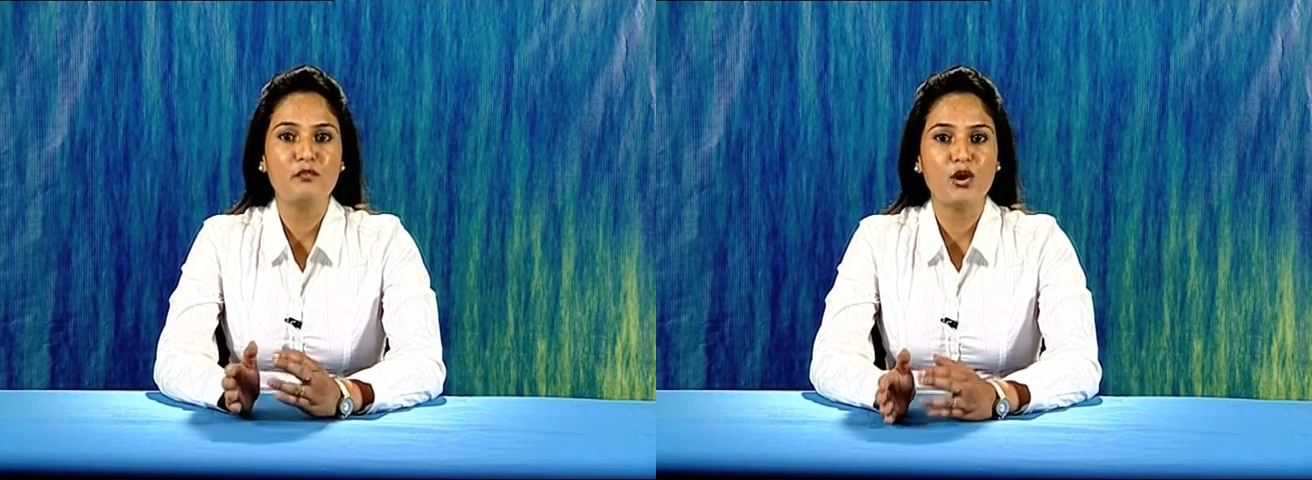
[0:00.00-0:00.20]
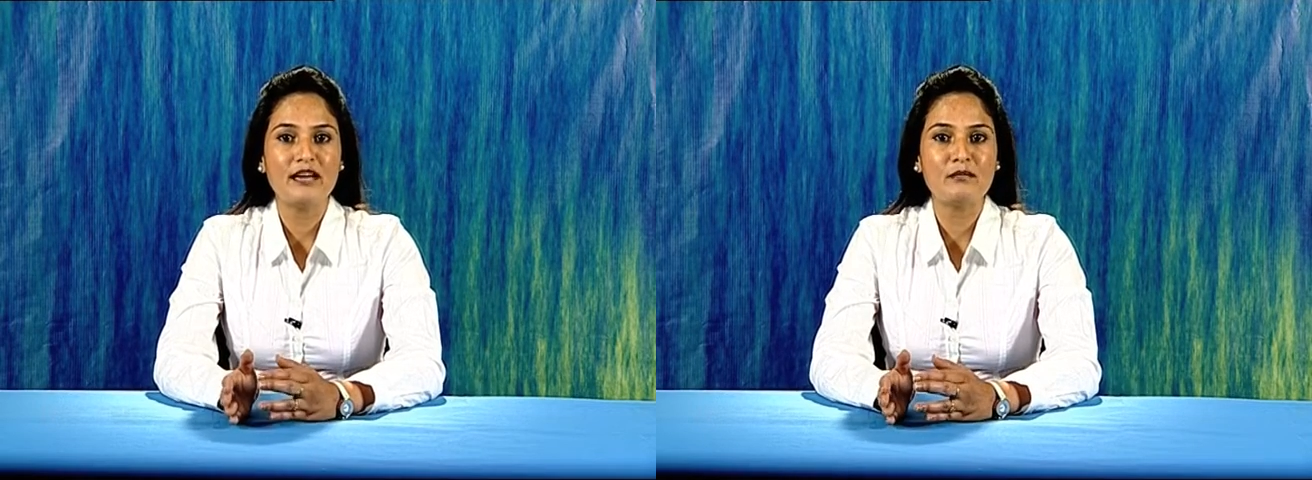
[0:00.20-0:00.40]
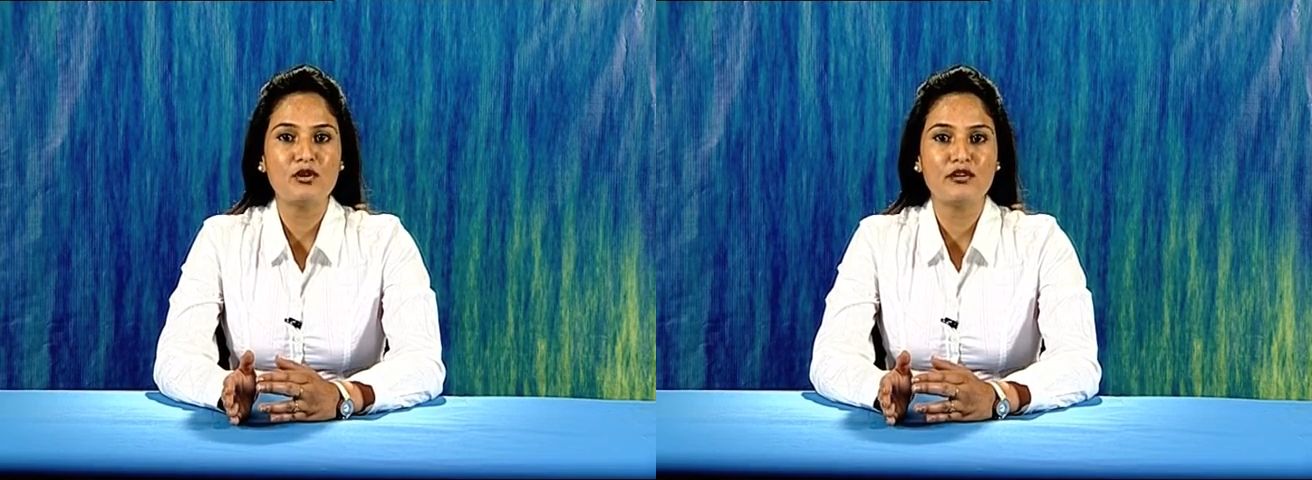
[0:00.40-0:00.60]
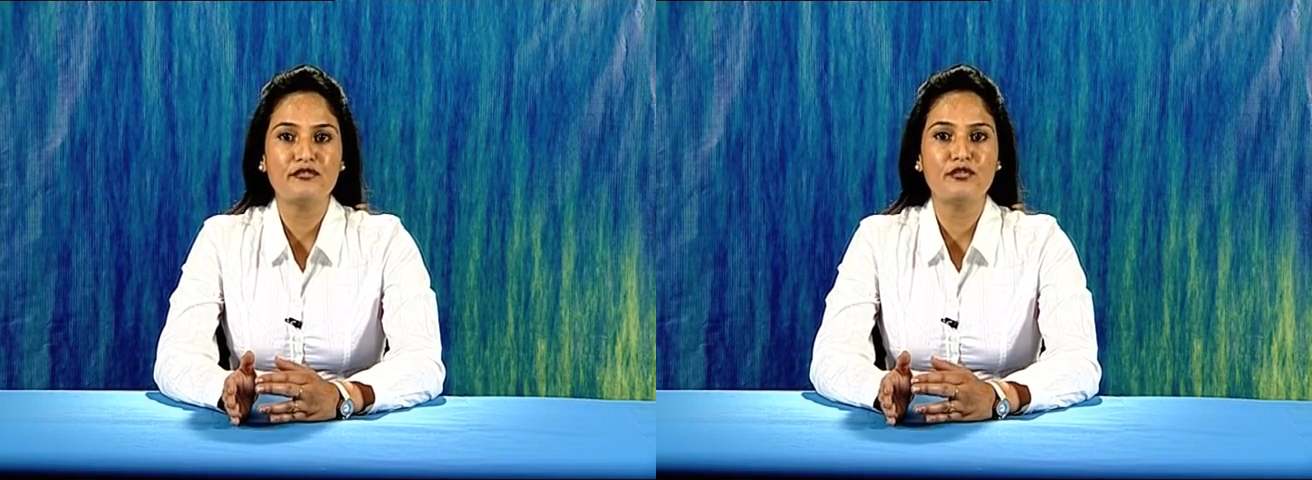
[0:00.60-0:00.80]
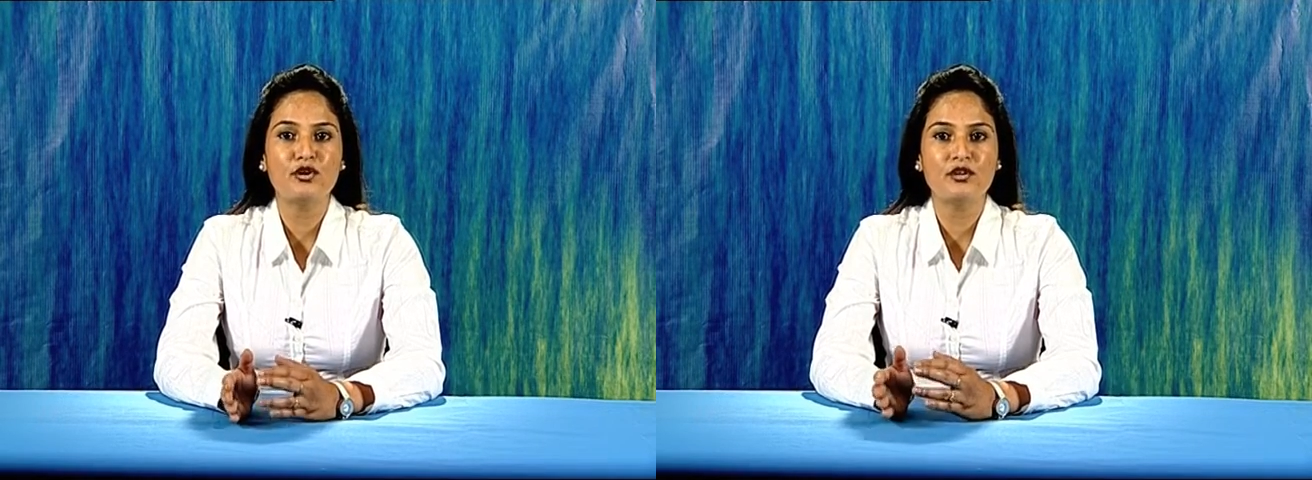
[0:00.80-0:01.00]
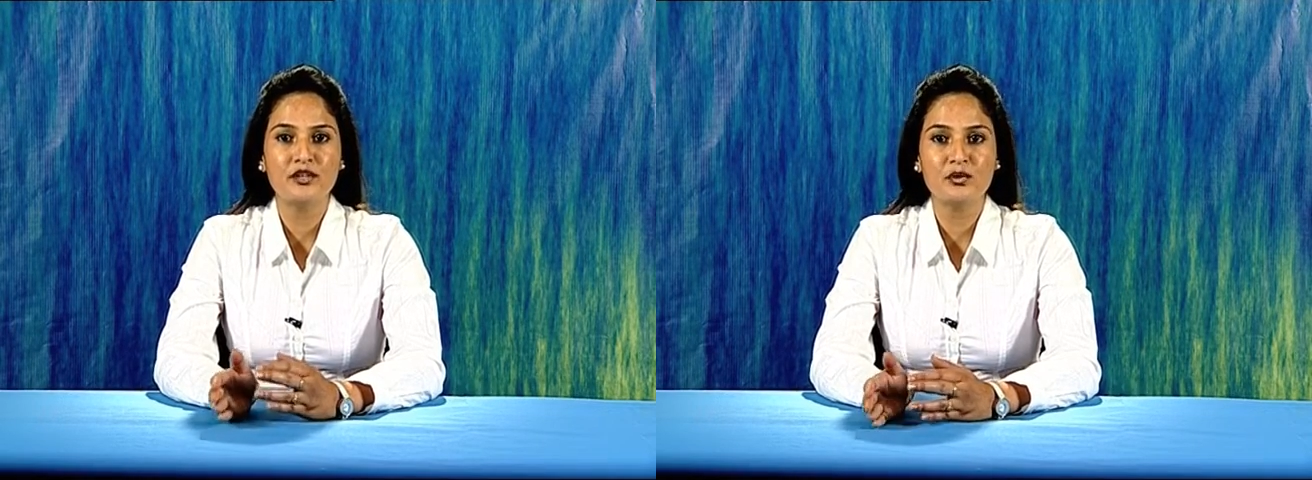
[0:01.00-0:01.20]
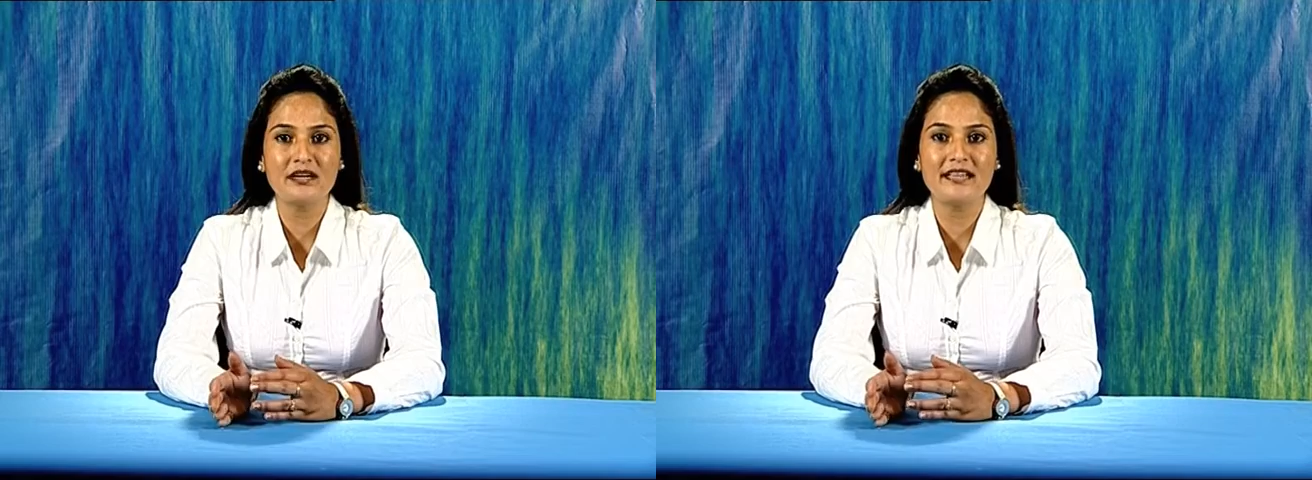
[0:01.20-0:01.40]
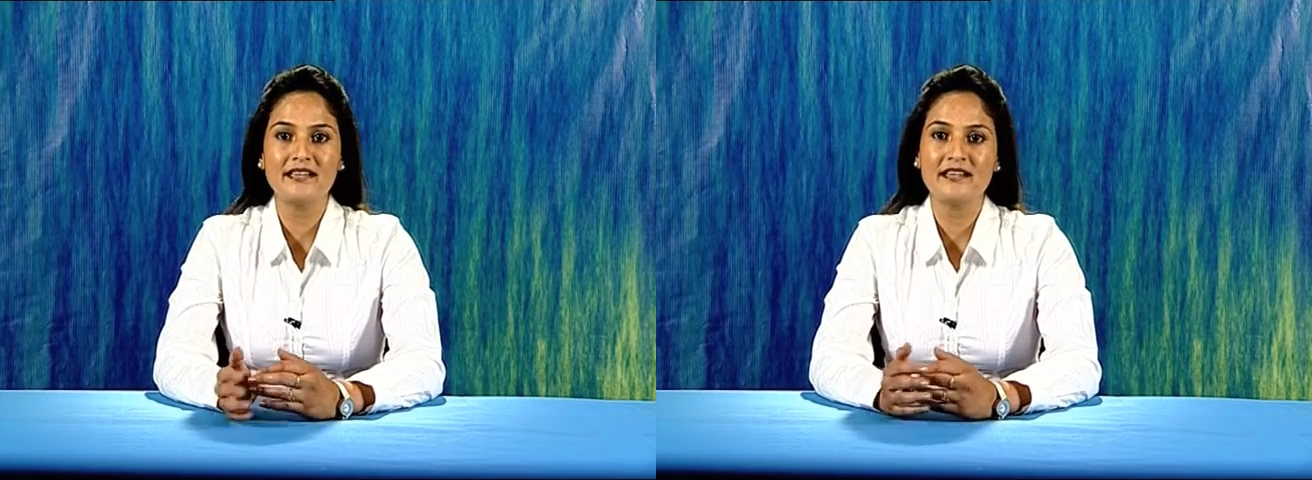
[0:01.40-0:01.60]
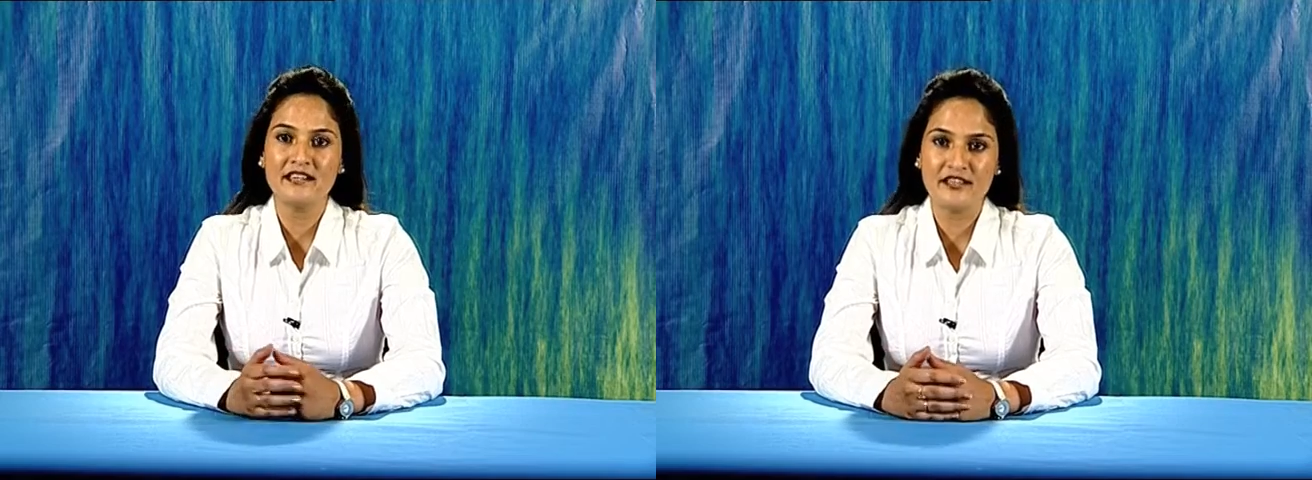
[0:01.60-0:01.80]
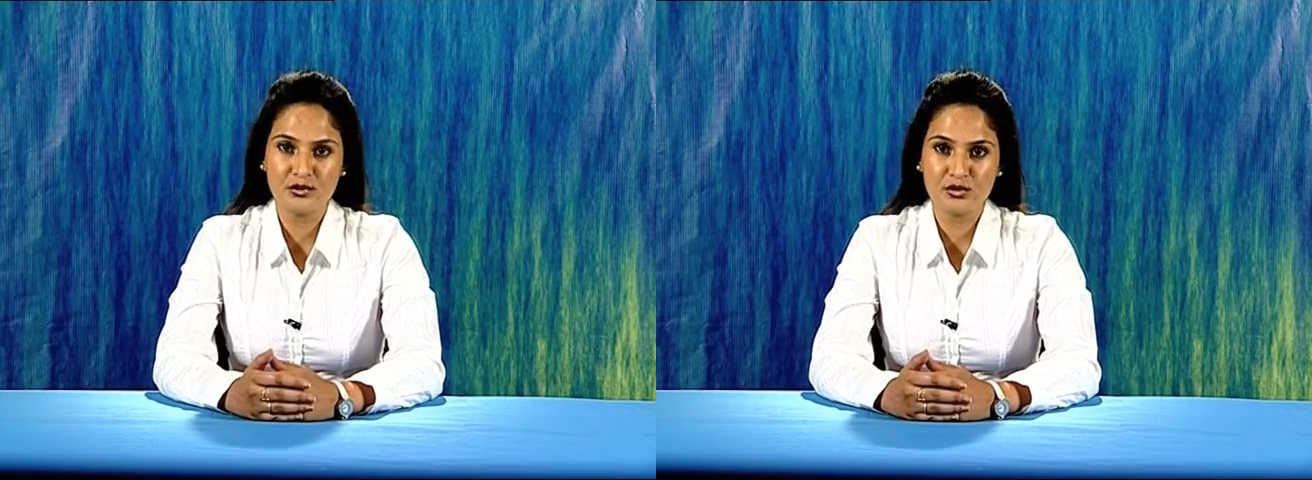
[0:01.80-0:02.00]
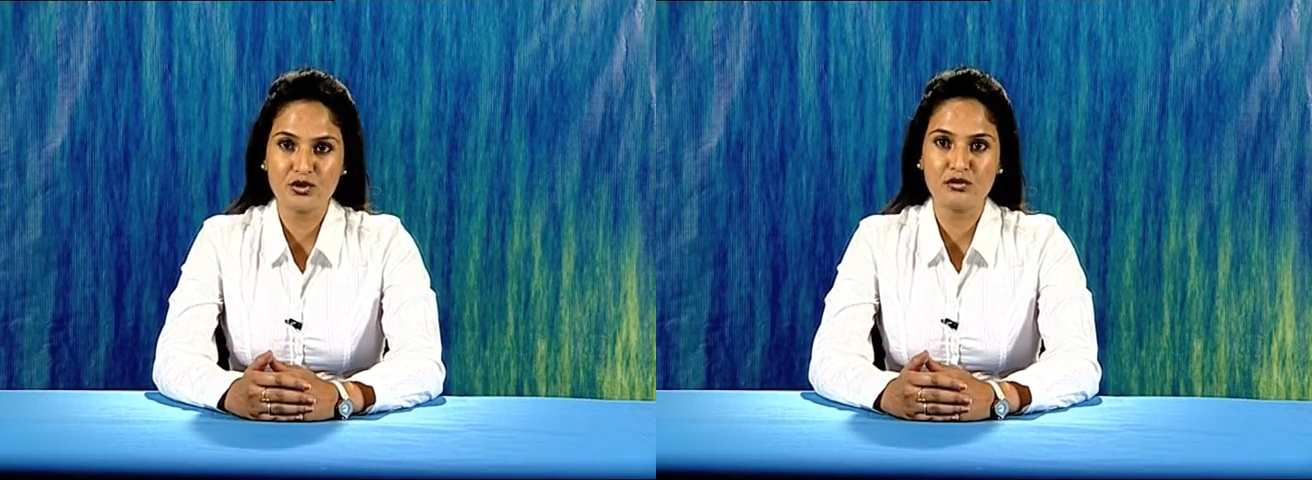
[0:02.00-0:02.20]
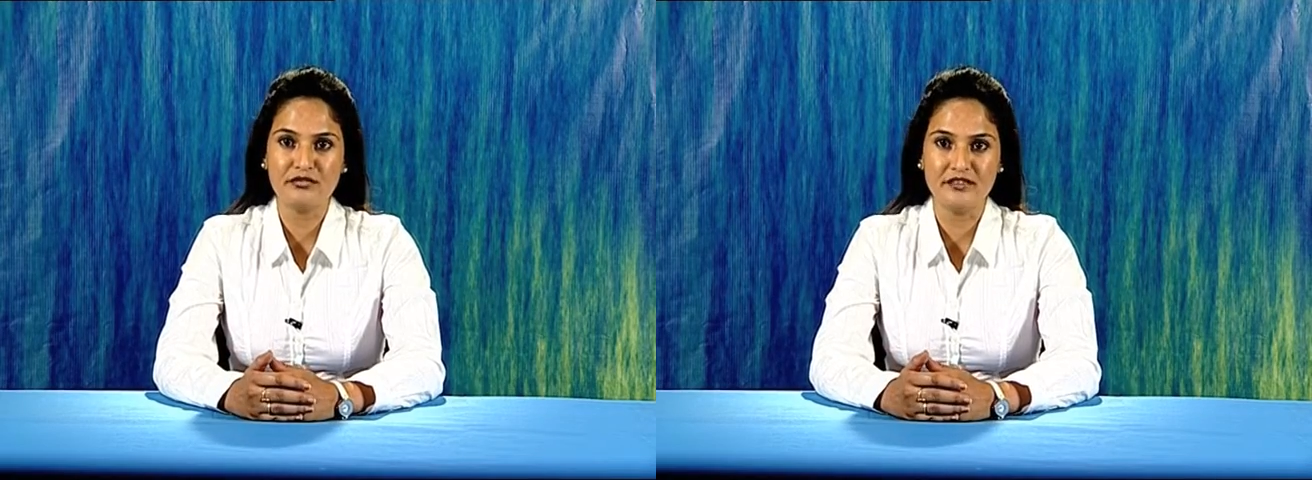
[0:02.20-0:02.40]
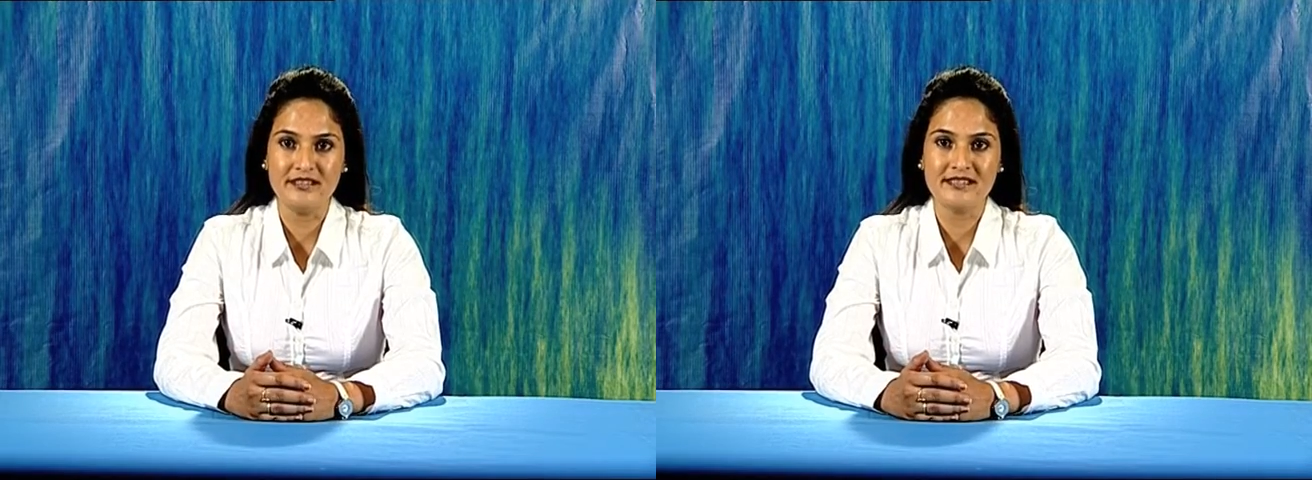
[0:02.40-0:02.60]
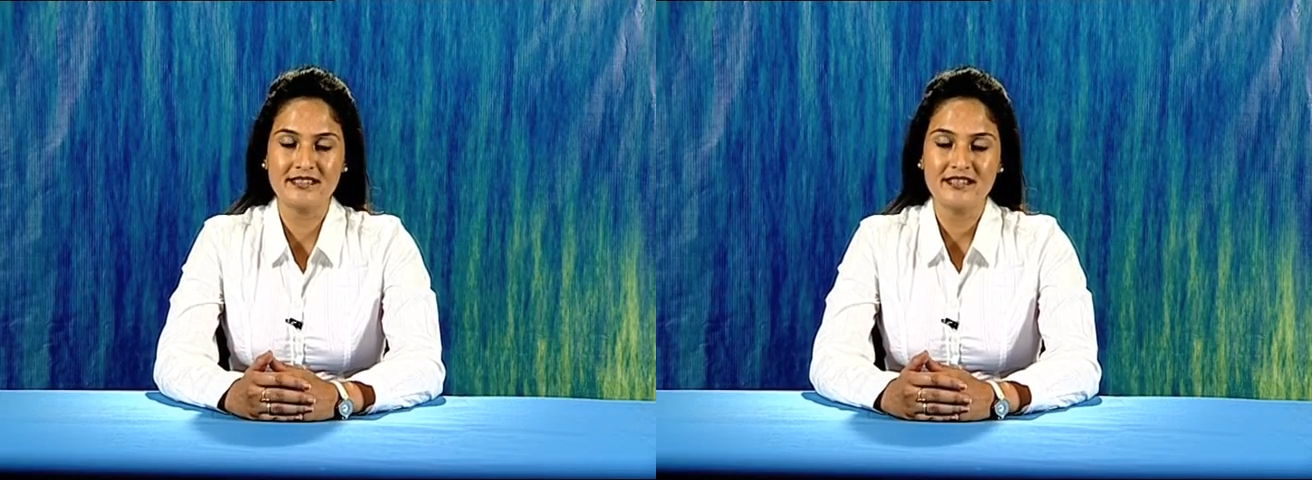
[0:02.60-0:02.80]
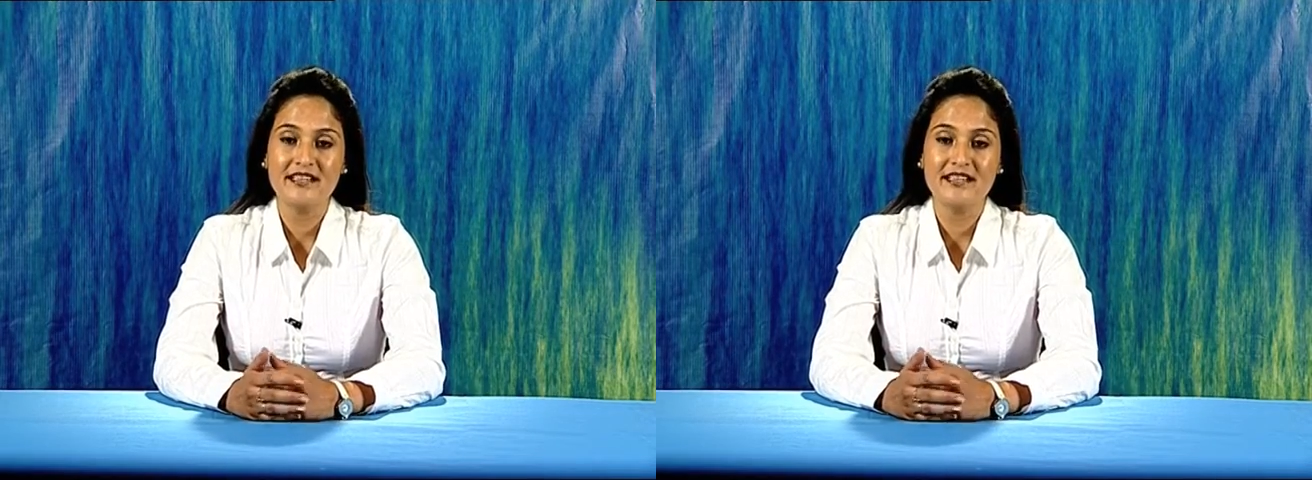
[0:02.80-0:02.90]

polymorphonuclear neutrophils